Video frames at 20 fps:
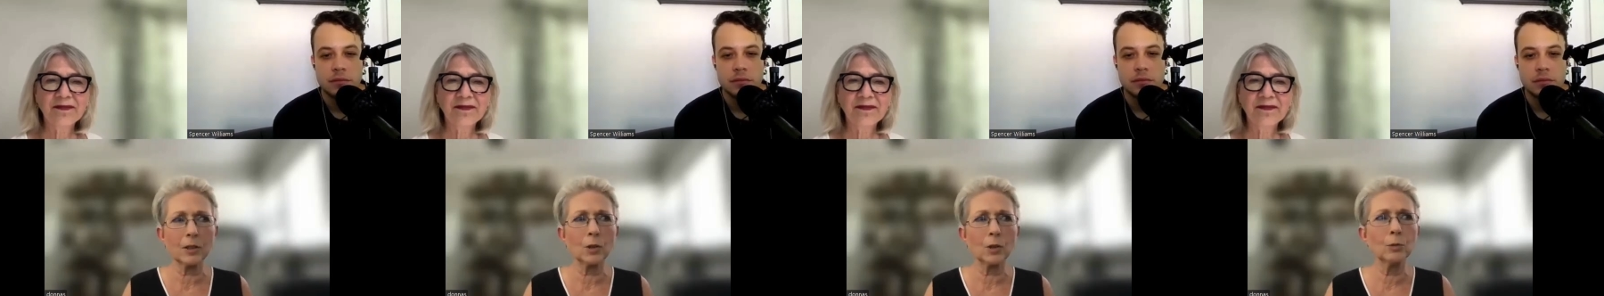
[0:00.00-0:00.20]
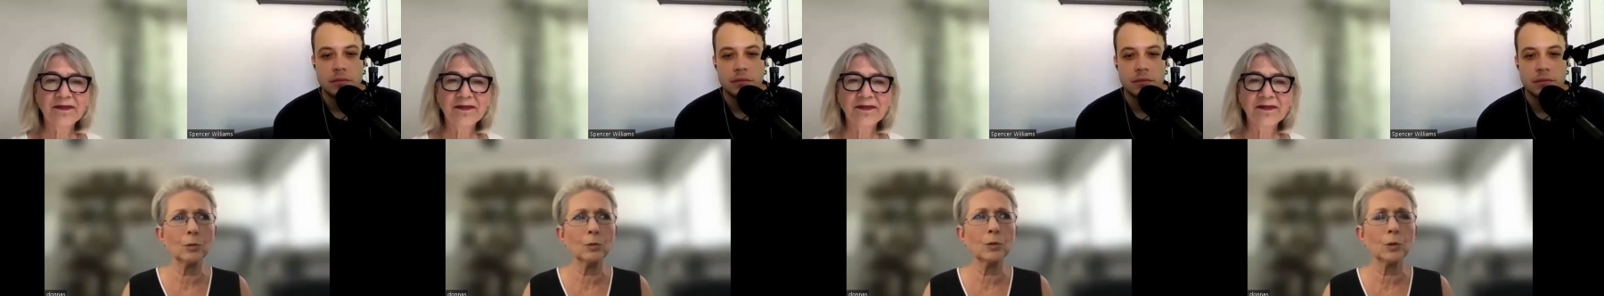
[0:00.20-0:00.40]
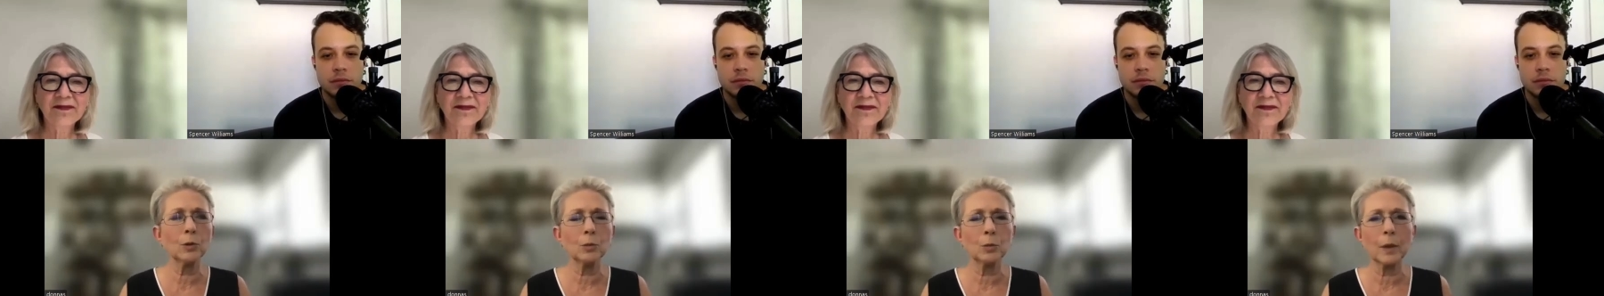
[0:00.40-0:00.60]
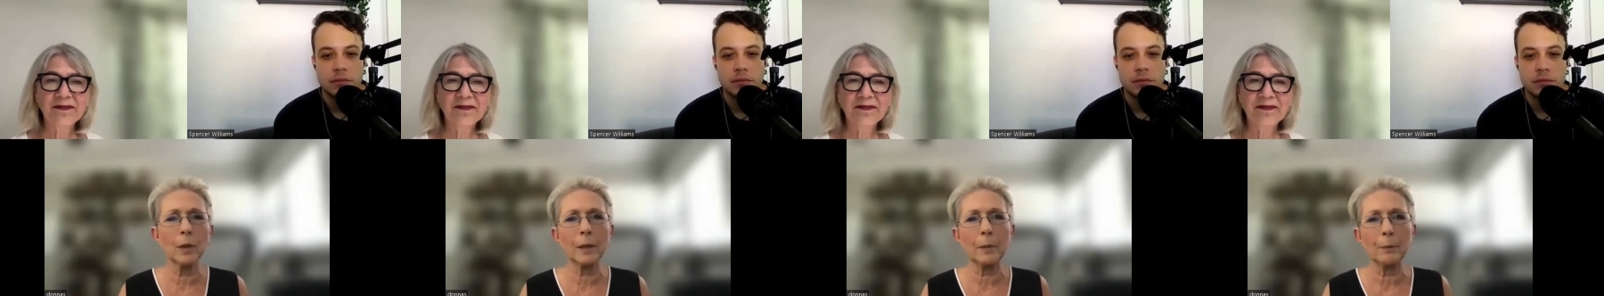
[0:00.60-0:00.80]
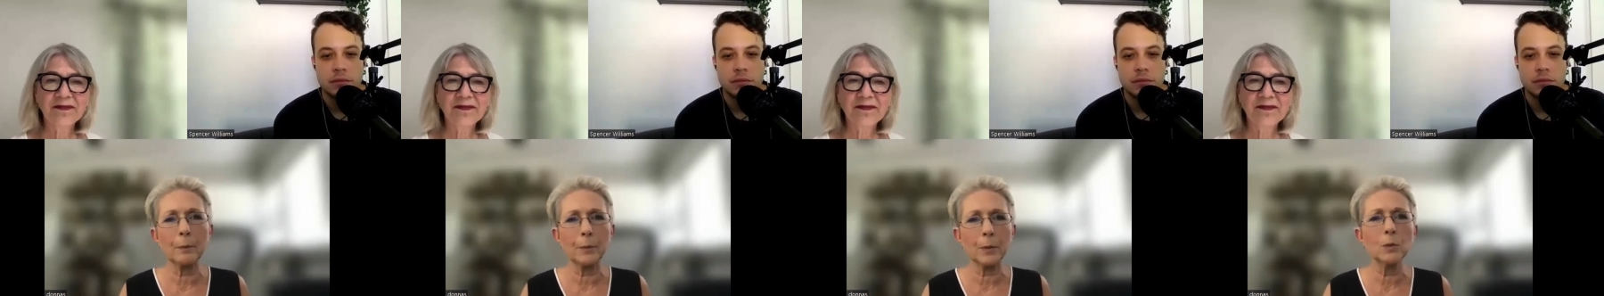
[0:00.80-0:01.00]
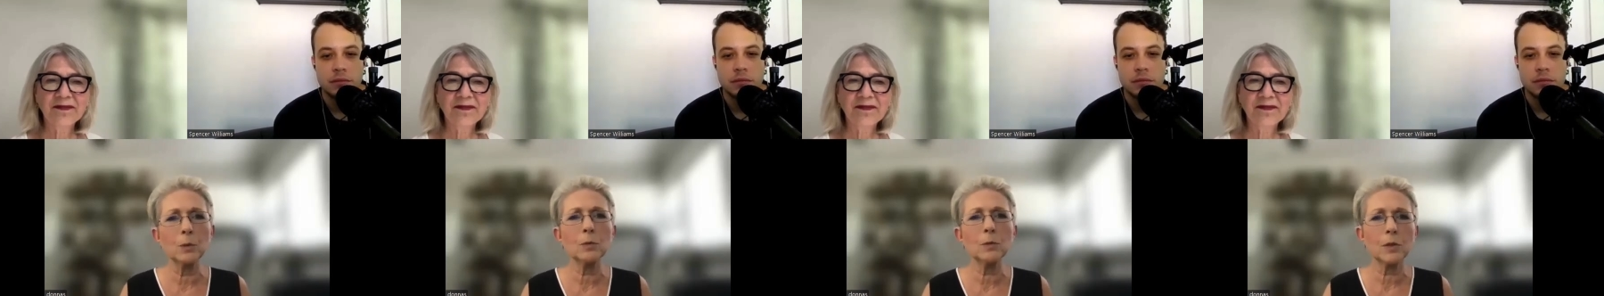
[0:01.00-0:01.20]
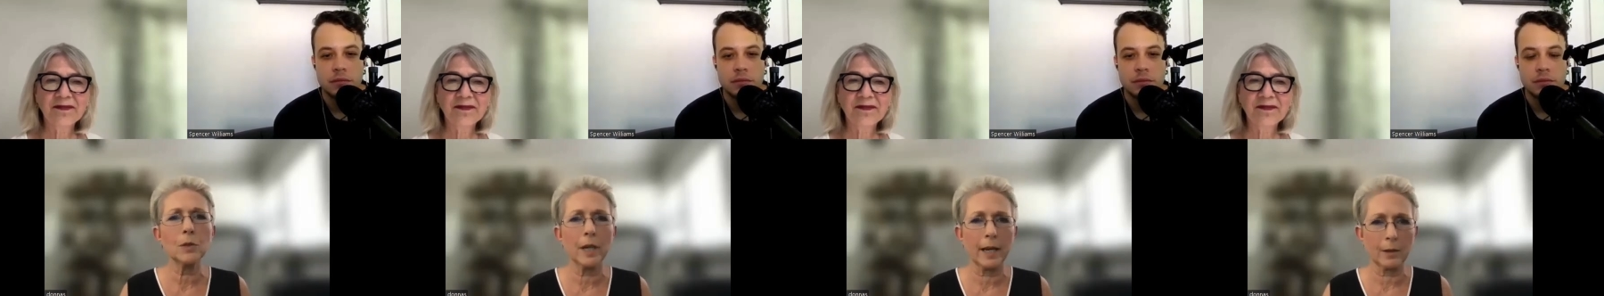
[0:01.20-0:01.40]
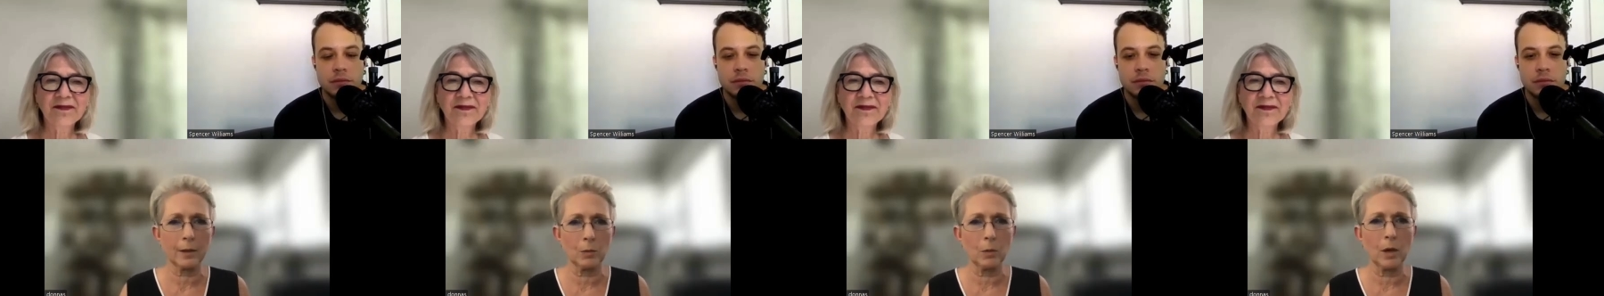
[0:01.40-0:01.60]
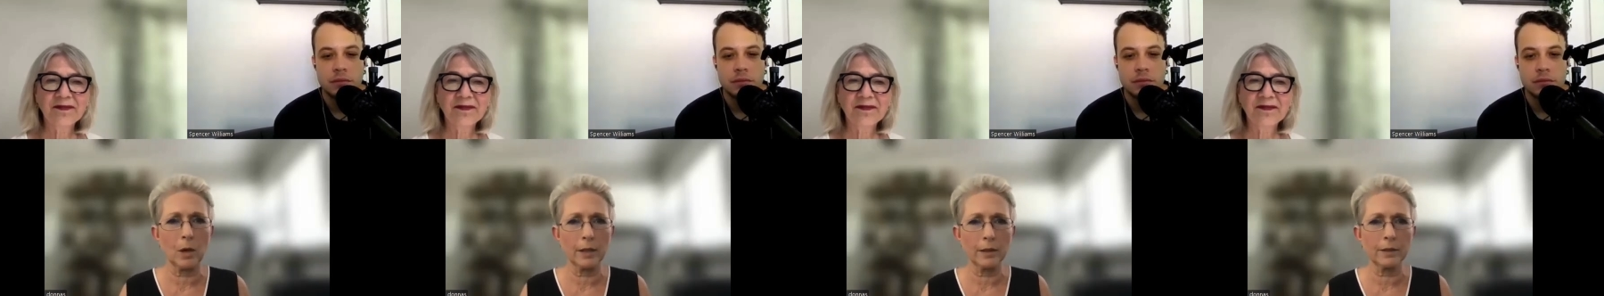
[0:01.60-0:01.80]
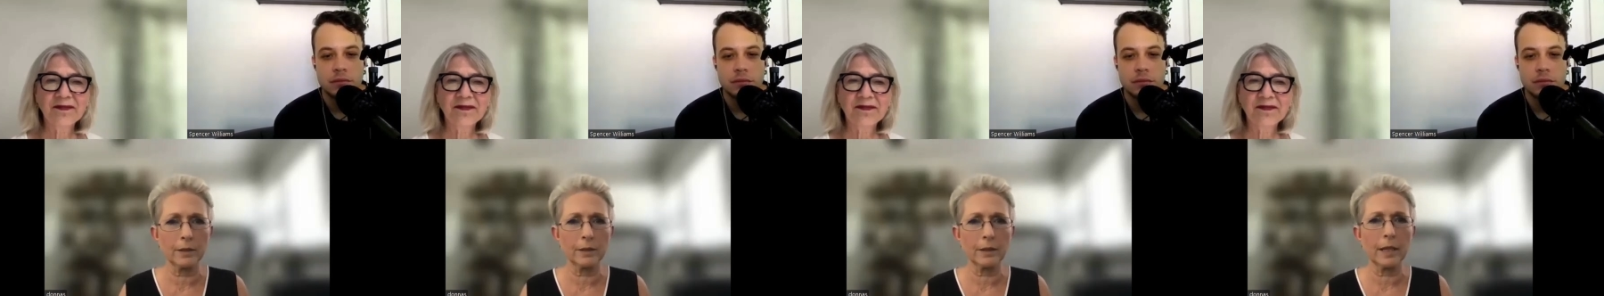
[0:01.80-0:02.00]
Speaker 1: who knew what a bootjack
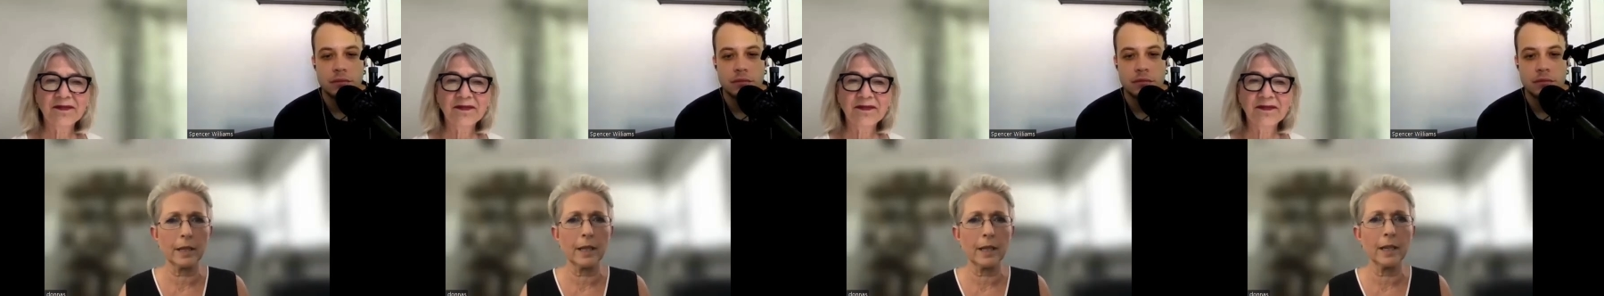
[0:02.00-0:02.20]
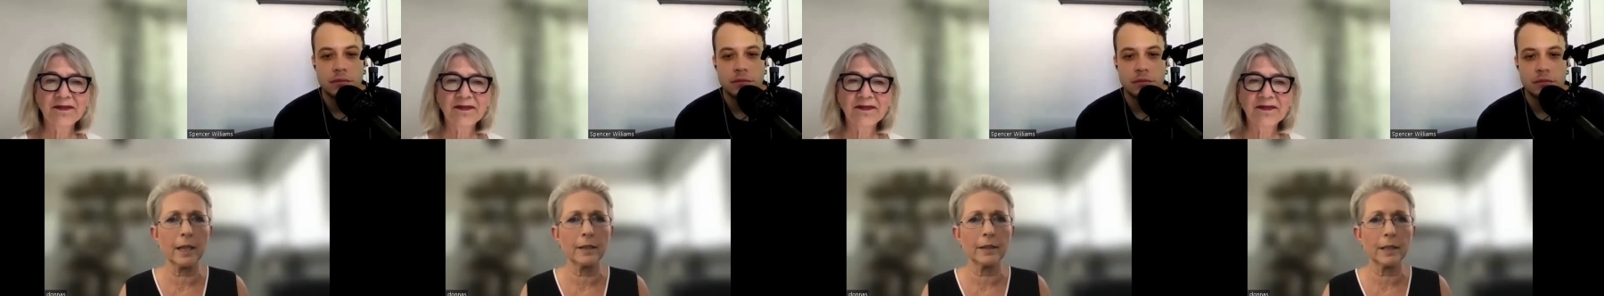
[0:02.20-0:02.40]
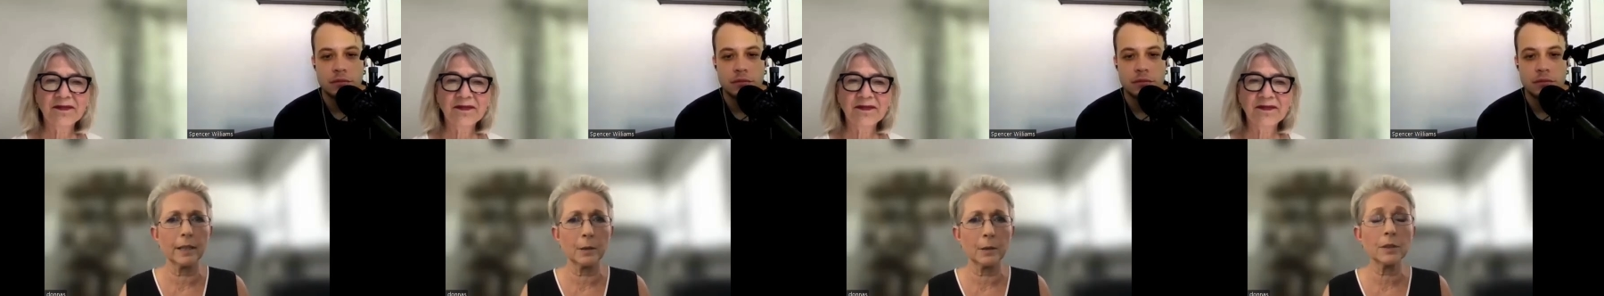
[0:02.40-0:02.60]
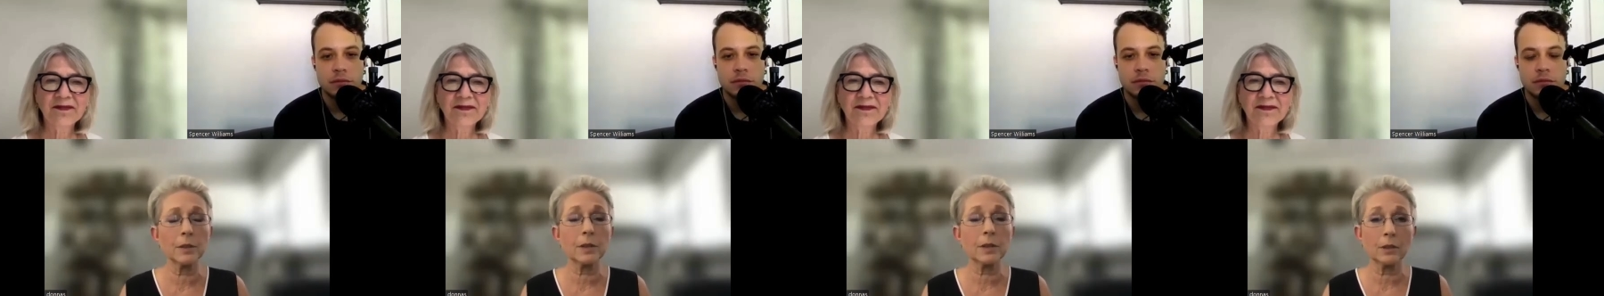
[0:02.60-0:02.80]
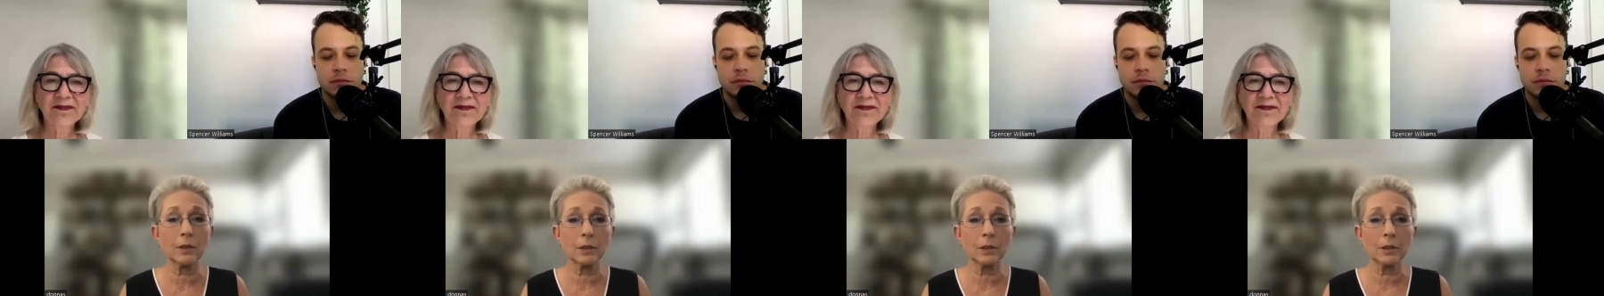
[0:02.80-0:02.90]
was? And there was